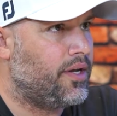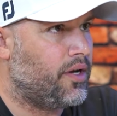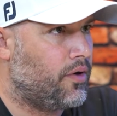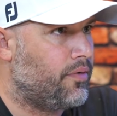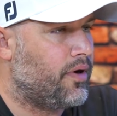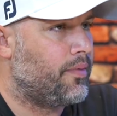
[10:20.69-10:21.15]
you
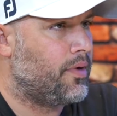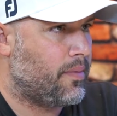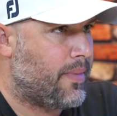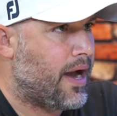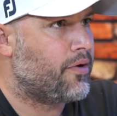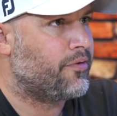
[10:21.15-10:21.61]
know an
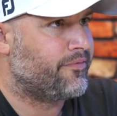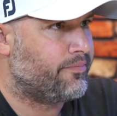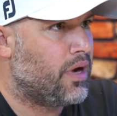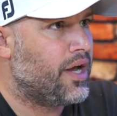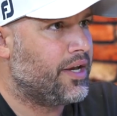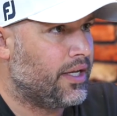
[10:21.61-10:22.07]
amount of
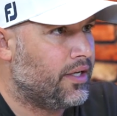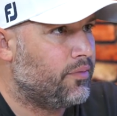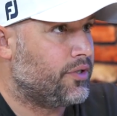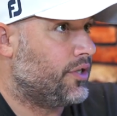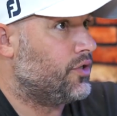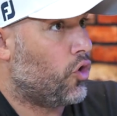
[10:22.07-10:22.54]
money
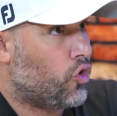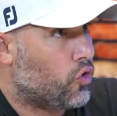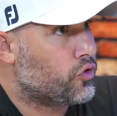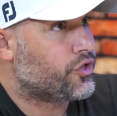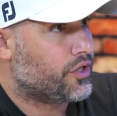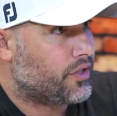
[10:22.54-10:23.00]
which is
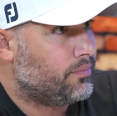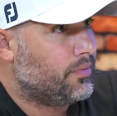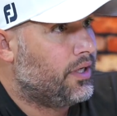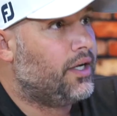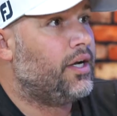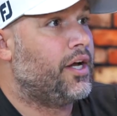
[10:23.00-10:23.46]
awesome
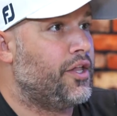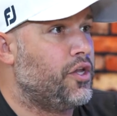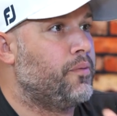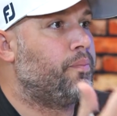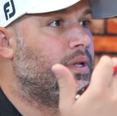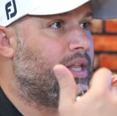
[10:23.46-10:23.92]
and
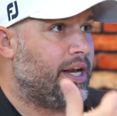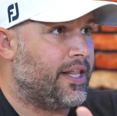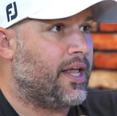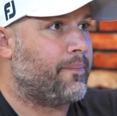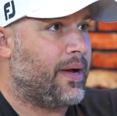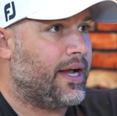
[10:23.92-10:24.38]
then you put that
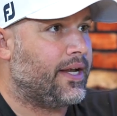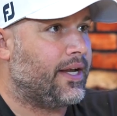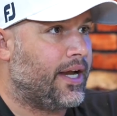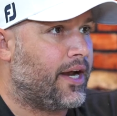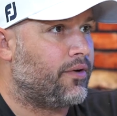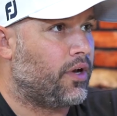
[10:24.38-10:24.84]
in that bank
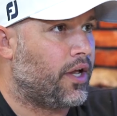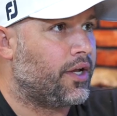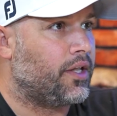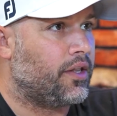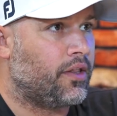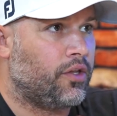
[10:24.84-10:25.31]
account
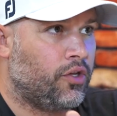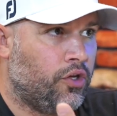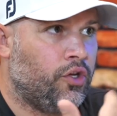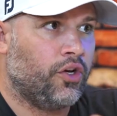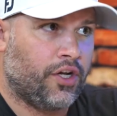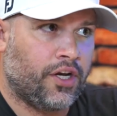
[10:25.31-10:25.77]
like
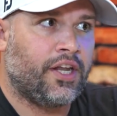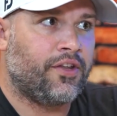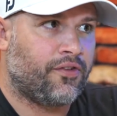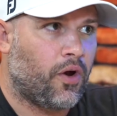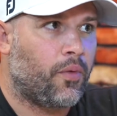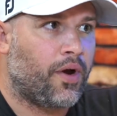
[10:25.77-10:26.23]
you're going to
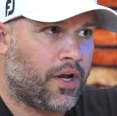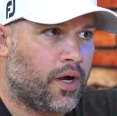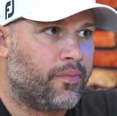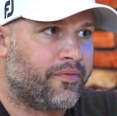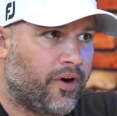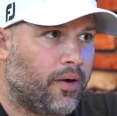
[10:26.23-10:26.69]
need to know where it
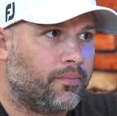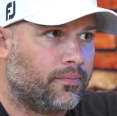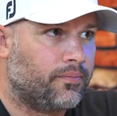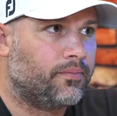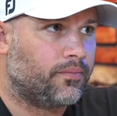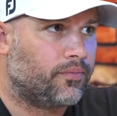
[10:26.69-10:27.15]
come from
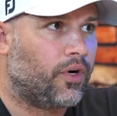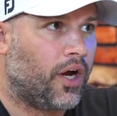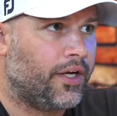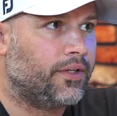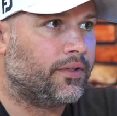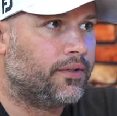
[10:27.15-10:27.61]
right
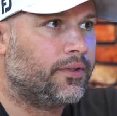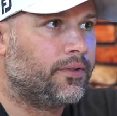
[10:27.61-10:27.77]
right and so